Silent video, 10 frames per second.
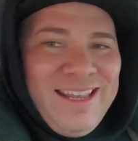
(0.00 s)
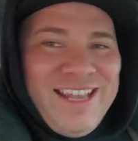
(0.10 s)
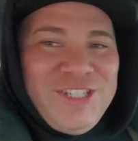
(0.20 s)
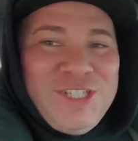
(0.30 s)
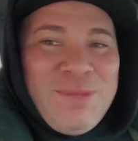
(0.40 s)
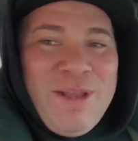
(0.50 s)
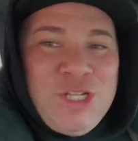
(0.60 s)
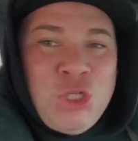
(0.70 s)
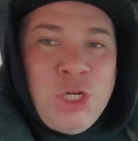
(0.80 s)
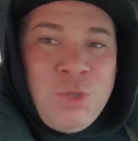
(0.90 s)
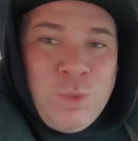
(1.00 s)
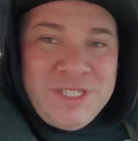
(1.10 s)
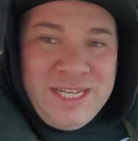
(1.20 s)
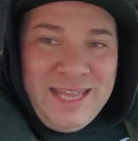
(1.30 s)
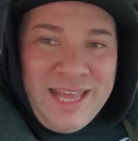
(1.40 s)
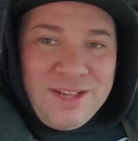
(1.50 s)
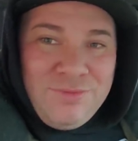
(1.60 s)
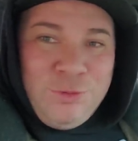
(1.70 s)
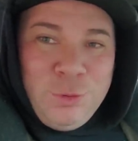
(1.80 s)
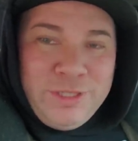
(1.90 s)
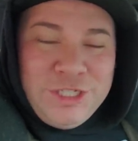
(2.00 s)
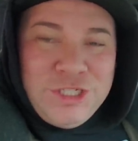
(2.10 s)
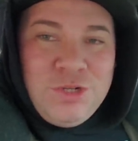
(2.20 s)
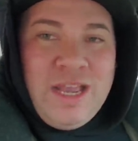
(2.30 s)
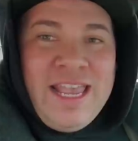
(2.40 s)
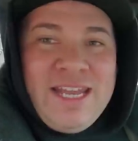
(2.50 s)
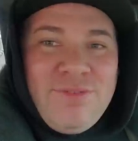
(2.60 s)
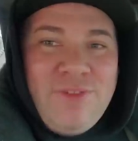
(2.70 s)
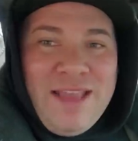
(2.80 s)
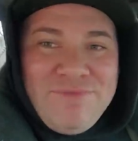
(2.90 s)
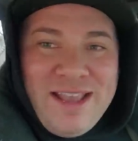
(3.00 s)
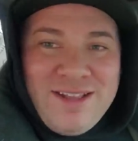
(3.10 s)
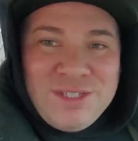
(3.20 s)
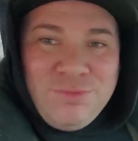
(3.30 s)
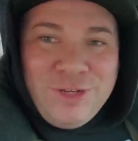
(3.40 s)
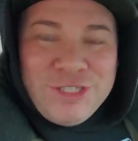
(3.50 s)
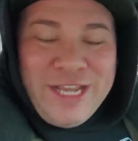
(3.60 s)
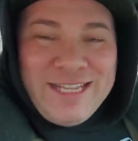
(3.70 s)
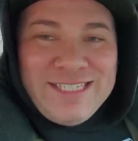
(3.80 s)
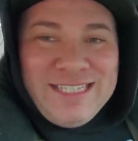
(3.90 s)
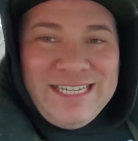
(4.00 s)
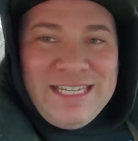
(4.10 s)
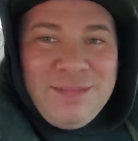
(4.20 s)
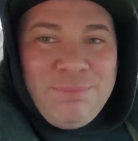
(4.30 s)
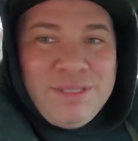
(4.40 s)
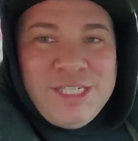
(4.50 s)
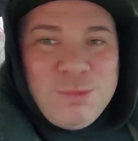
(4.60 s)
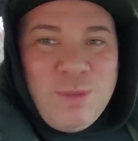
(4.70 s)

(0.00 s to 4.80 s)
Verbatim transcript: And just to make sure it wasn't a lack of fuel issue, I added five gallons of fresh gasoline in the police